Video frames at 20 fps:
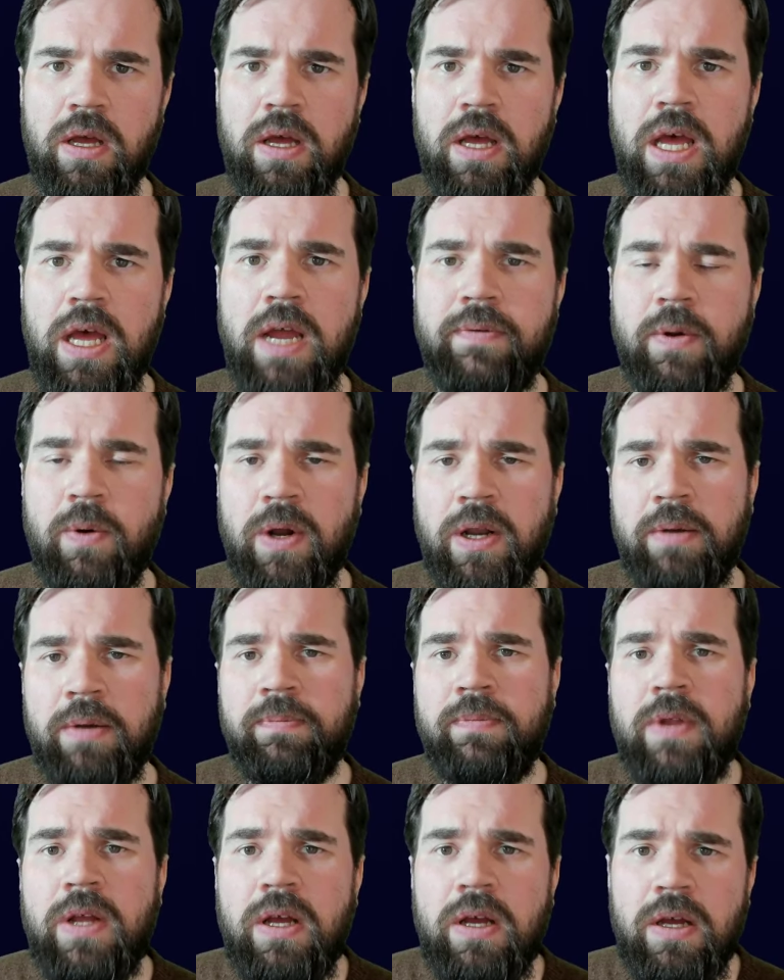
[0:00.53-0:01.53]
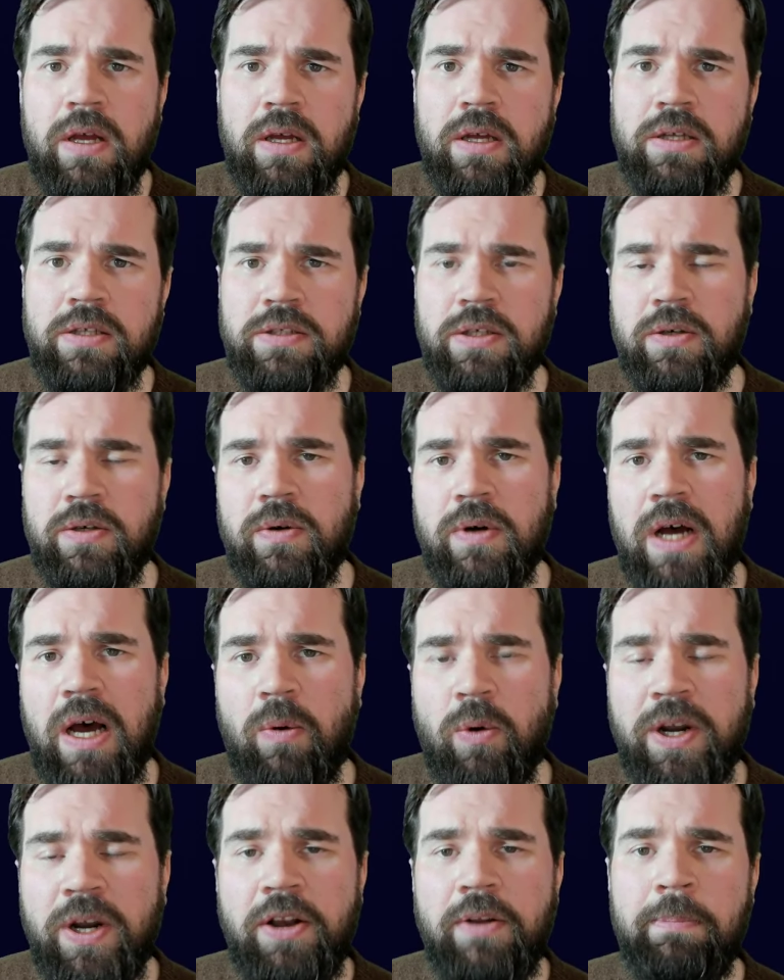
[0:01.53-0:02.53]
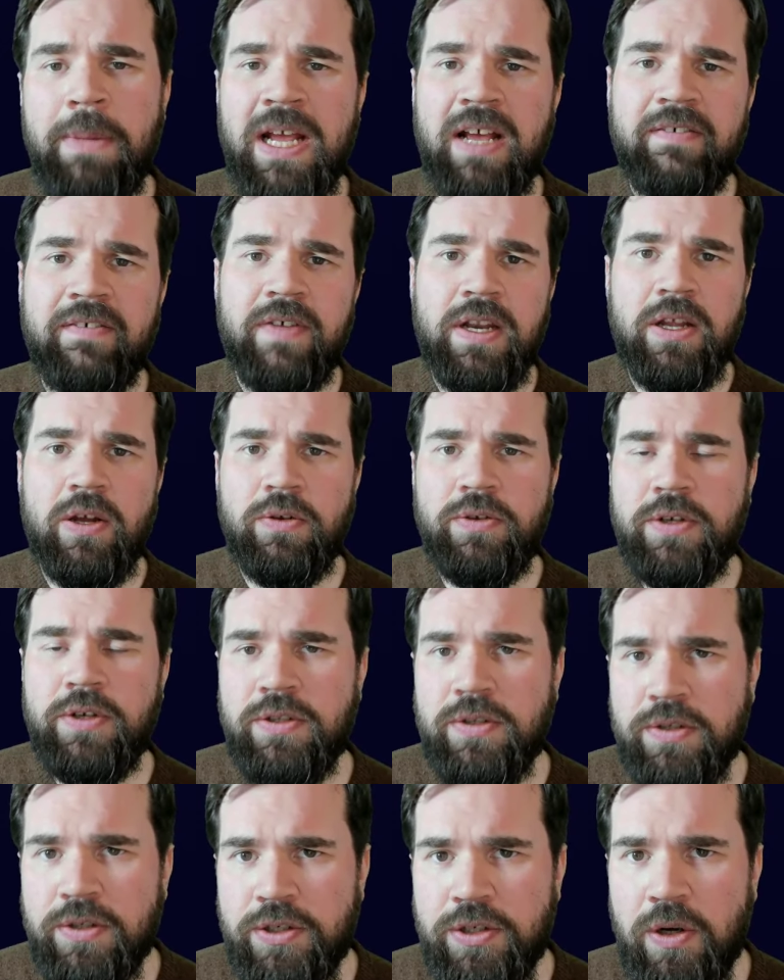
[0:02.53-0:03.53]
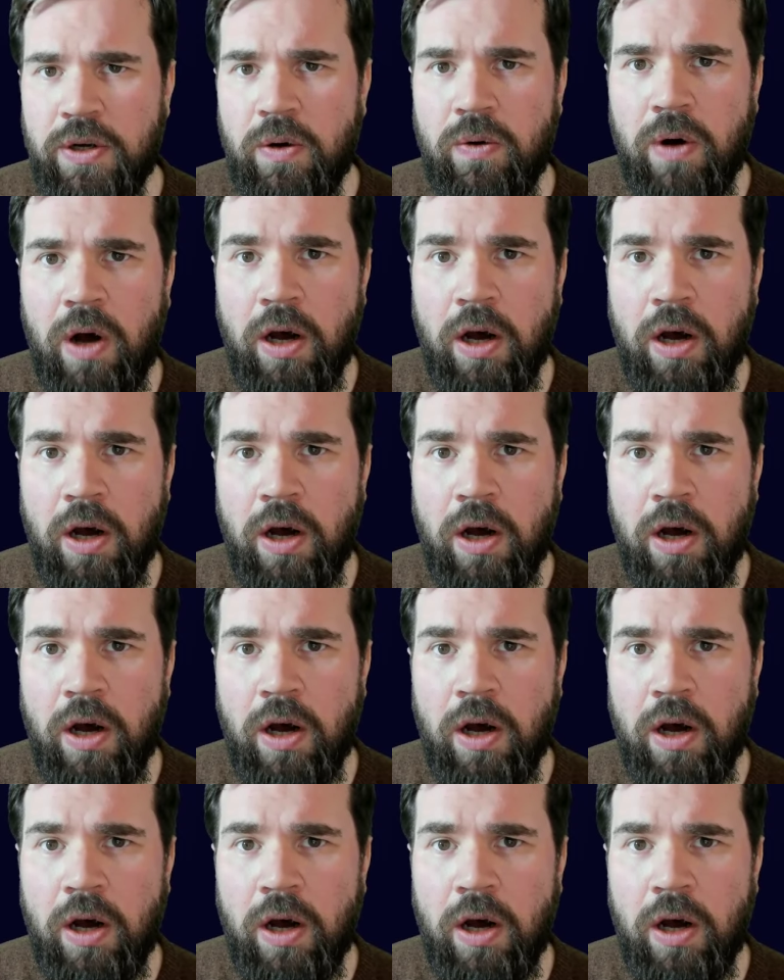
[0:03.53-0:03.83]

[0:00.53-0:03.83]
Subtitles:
Hey everyone. So I wanted to make a video just to show